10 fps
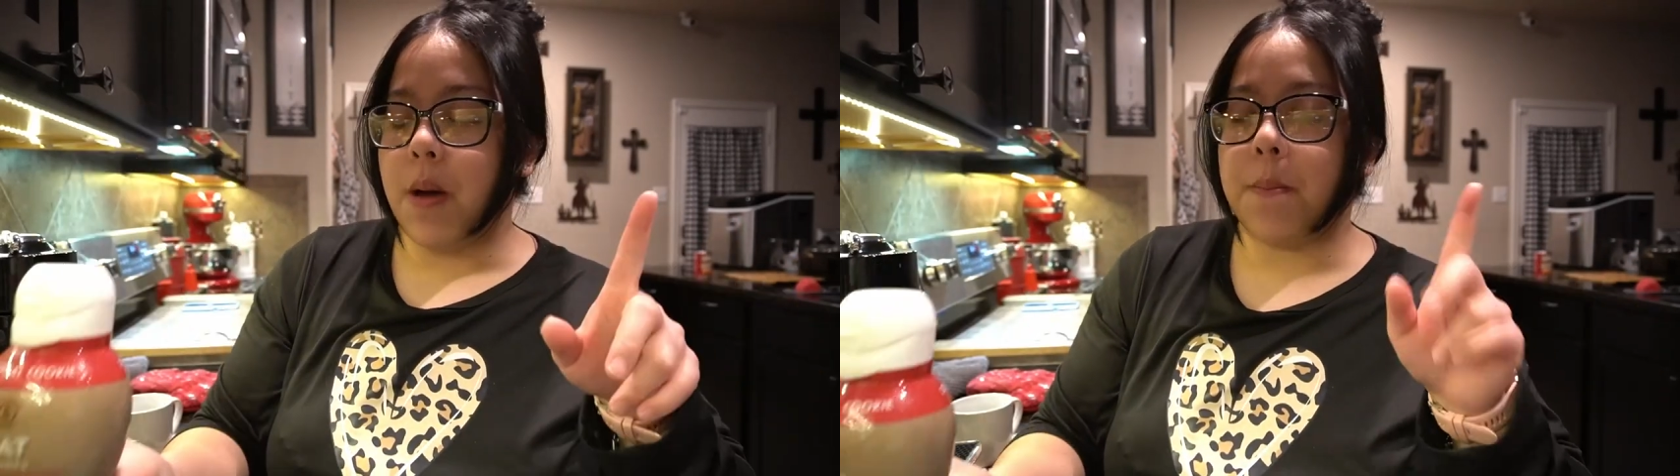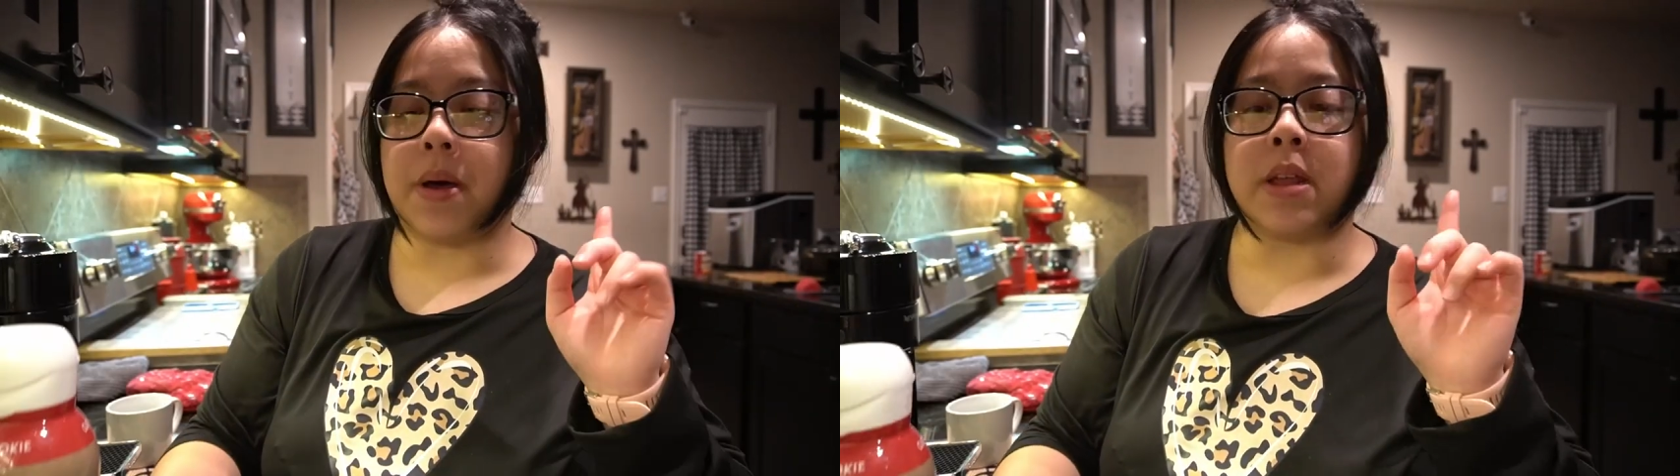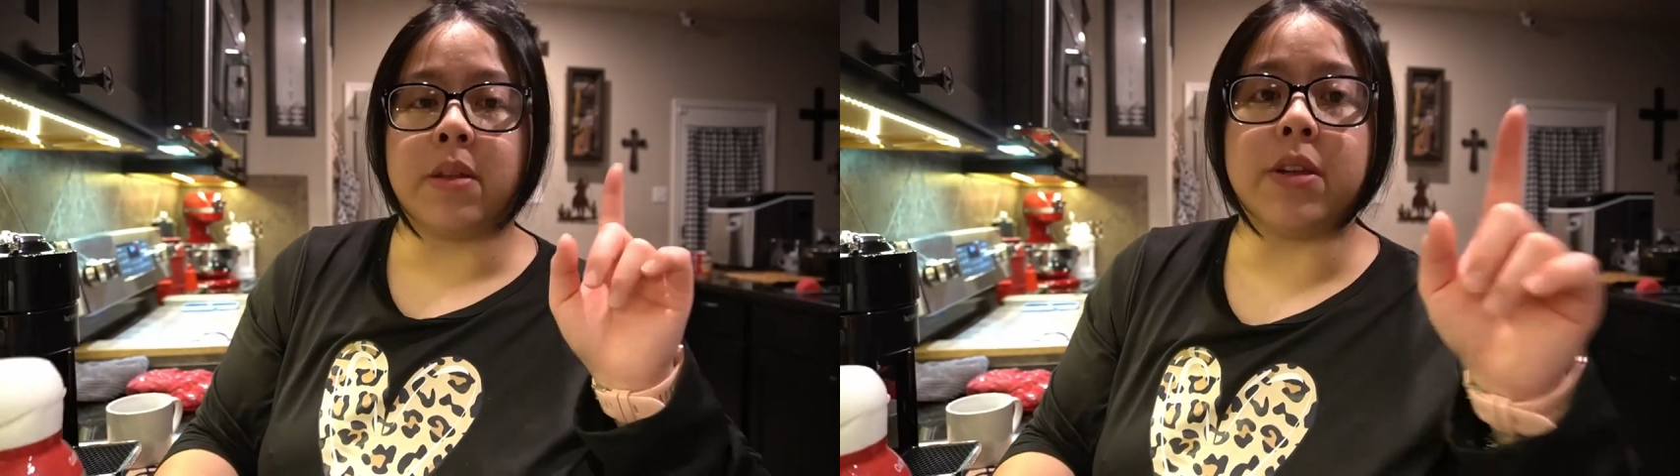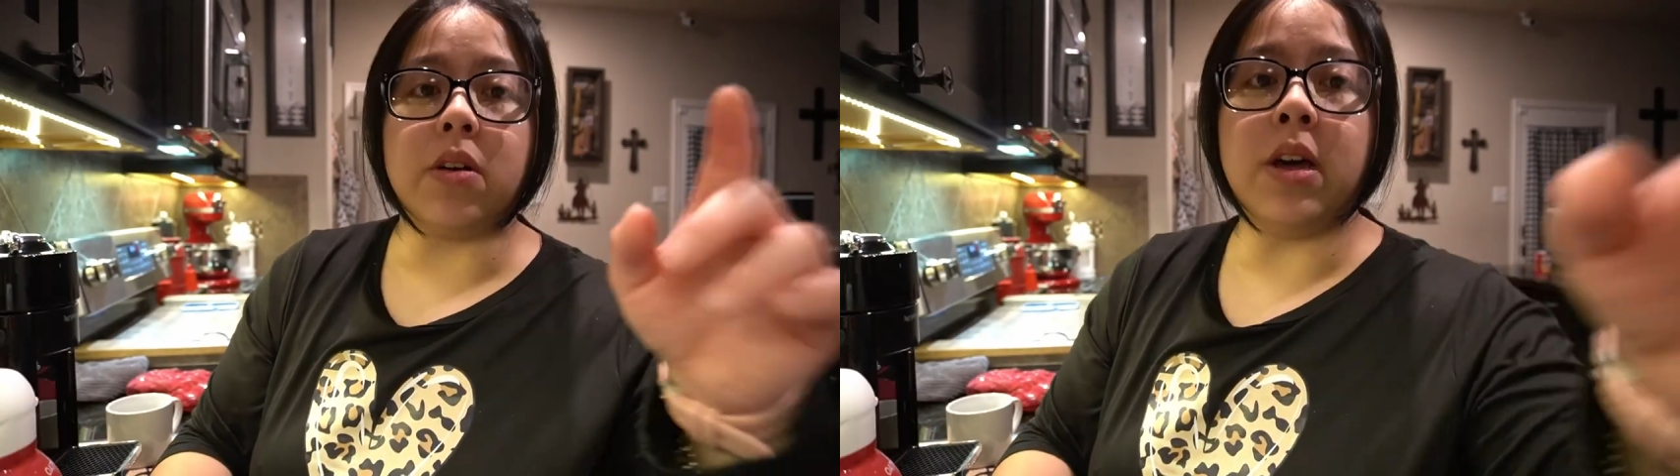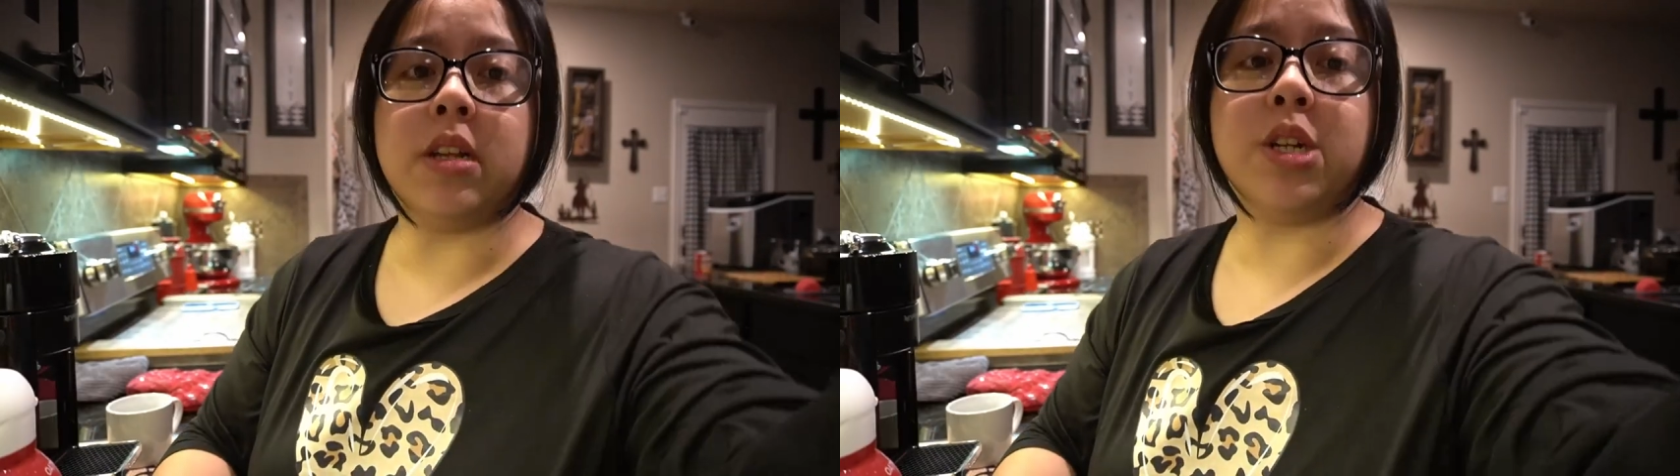but let me go
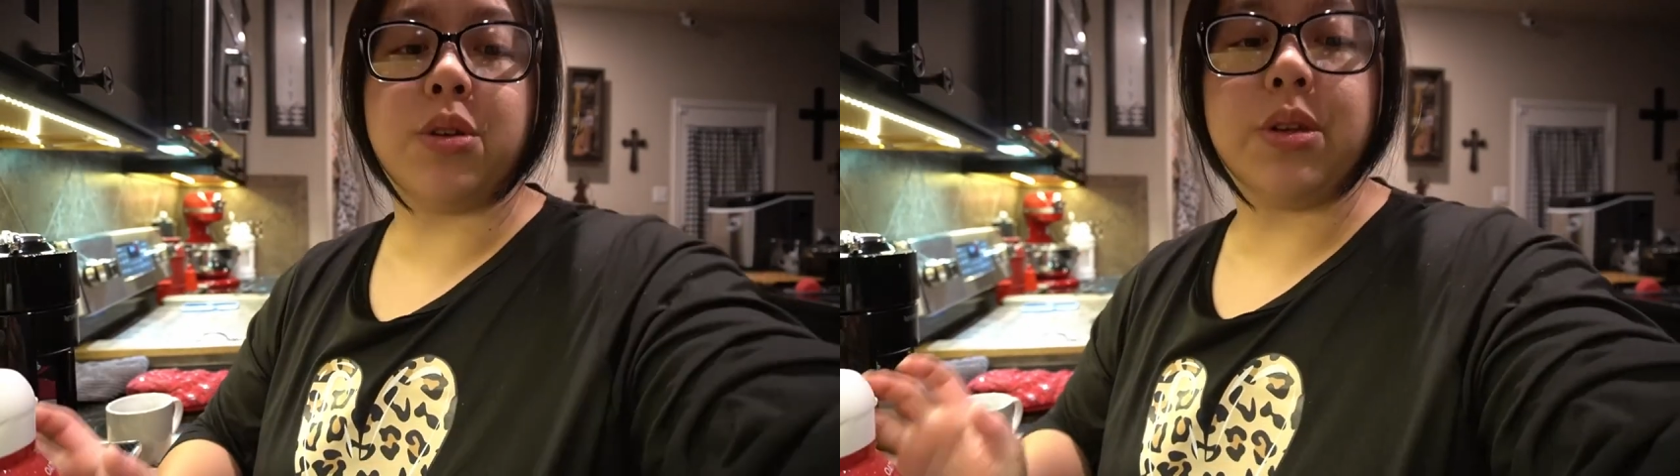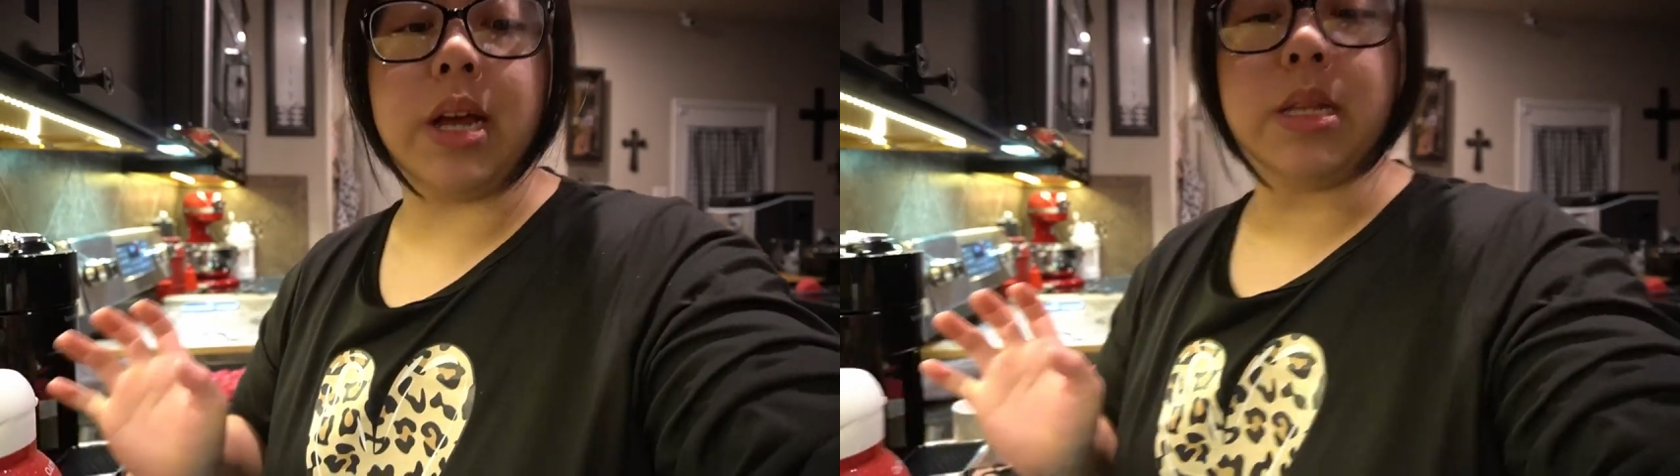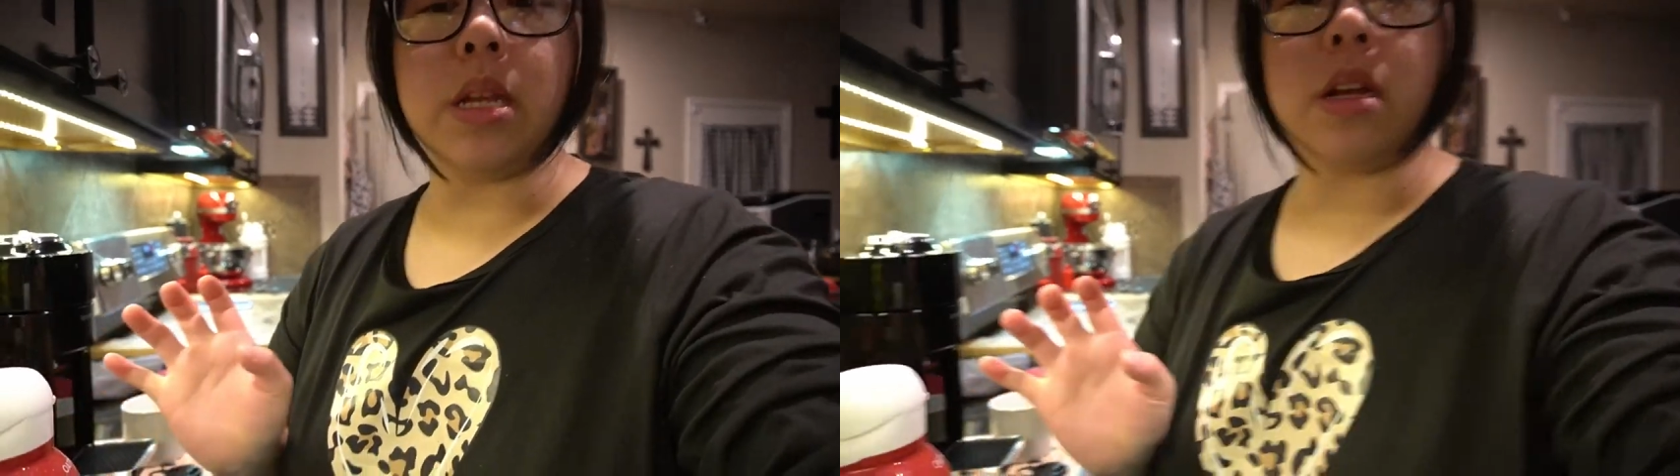ahead and show you guys the